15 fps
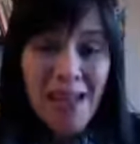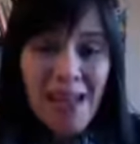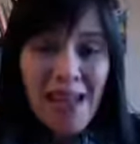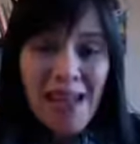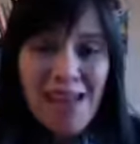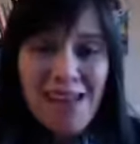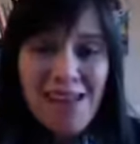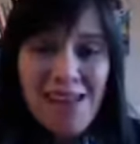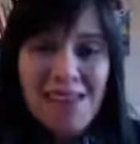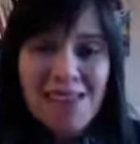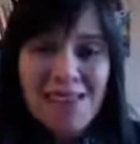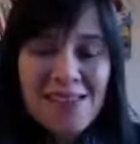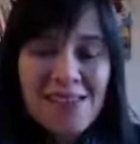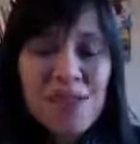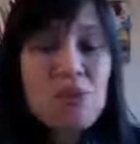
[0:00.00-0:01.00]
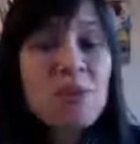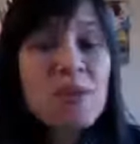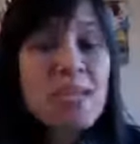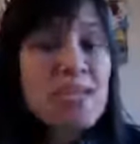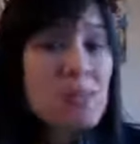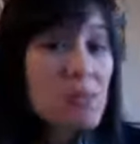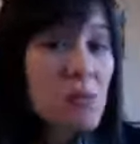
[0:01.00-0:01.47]
And the
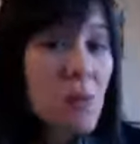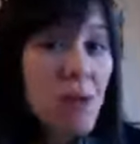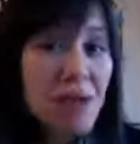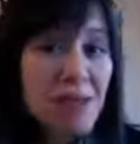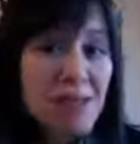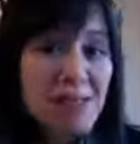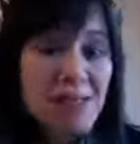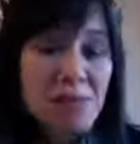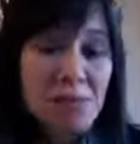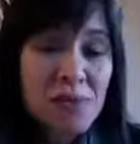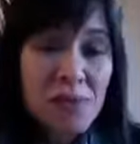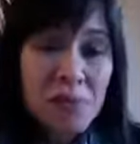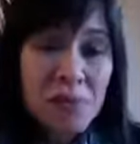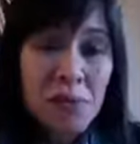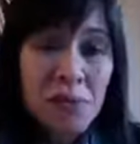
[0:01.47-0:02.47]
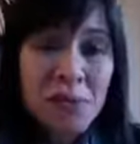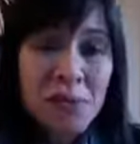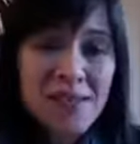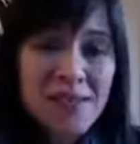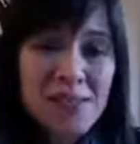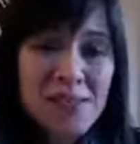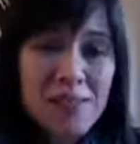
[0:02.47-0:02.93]
reason why this is really important
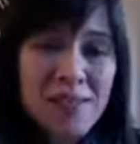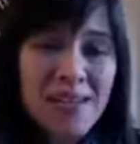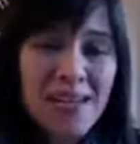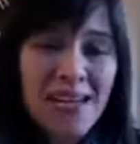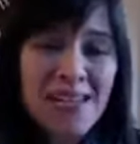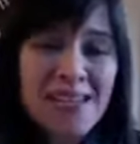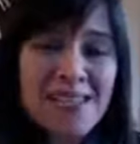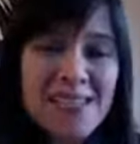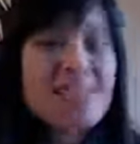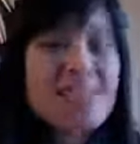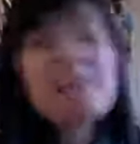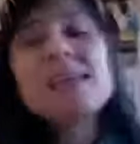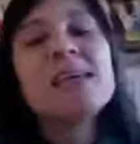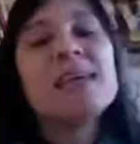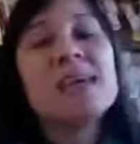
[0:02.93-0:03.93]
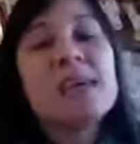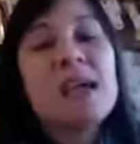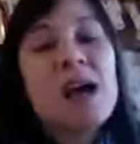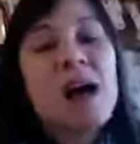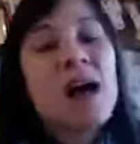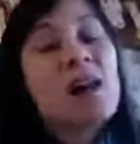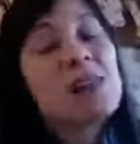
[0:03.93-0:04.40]
is because
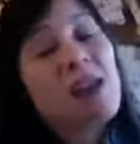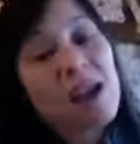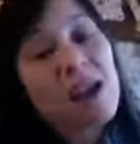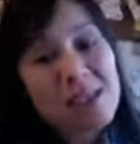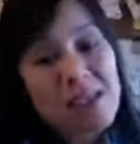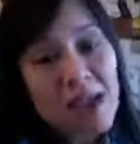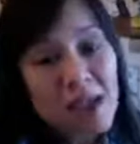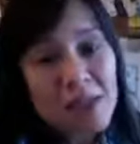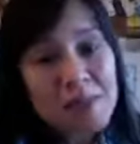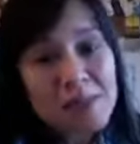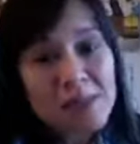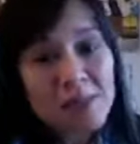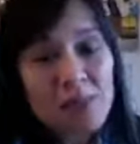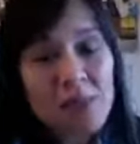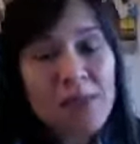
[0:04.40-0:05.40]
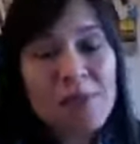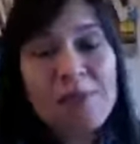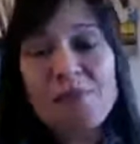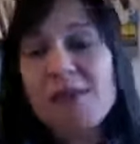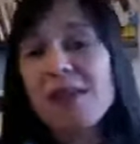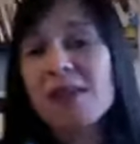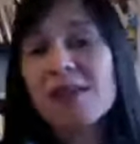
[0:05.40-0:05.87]
a lot of times if we
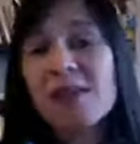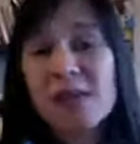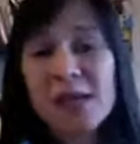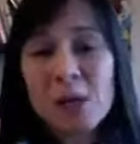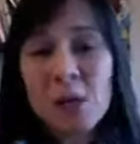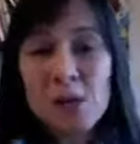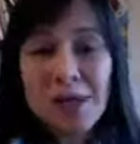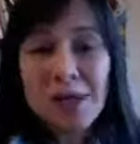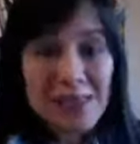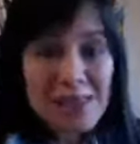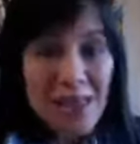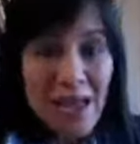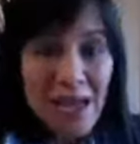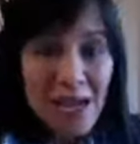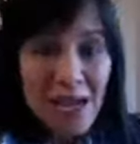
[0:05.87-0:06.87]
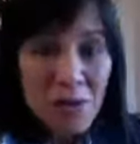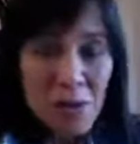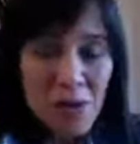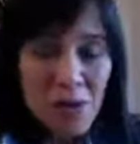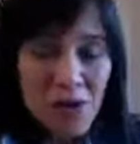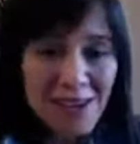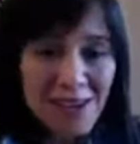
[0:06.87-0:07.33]
feel like we're in lack
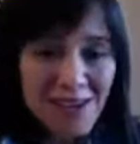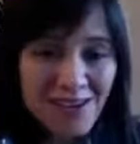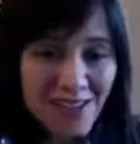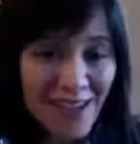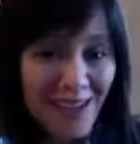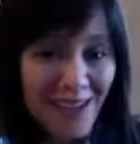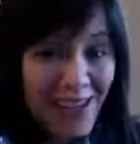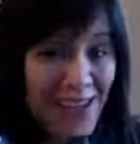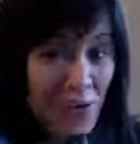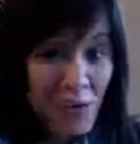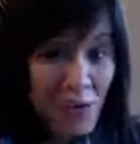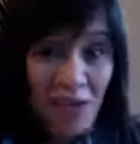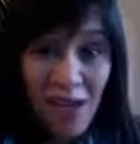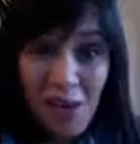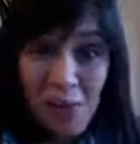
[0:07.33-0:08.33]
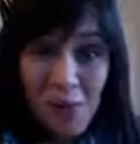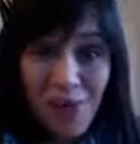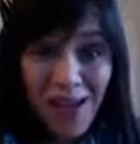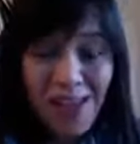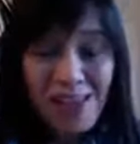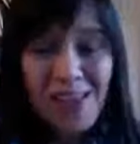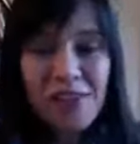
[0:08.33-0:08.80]
mode, and I know that
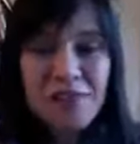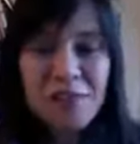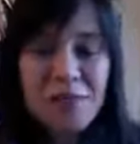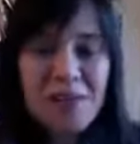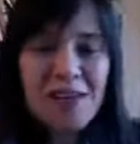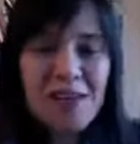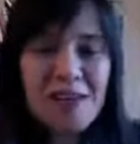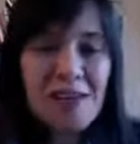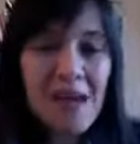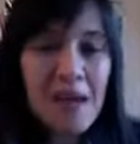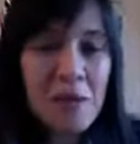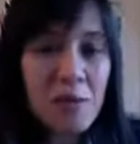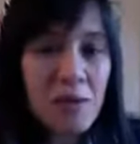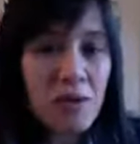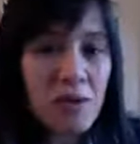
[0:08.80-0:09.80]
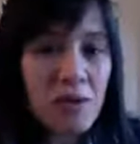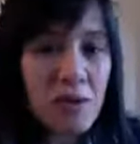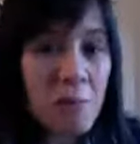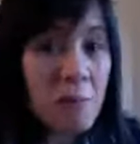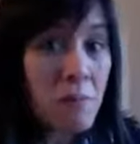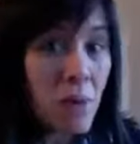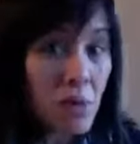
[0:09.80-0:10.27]
well, I've been in lack mode
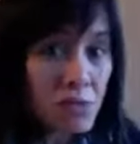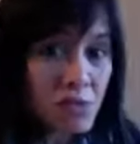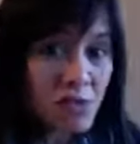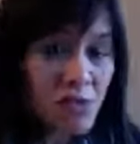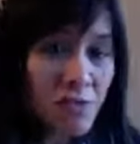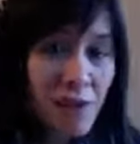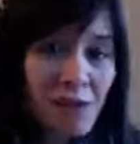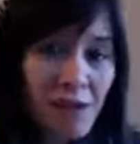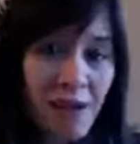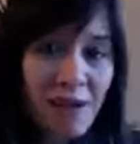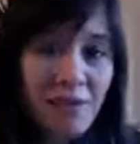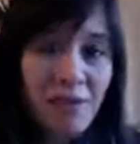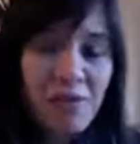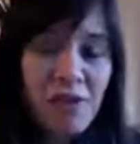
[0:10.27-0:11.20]
most of my life,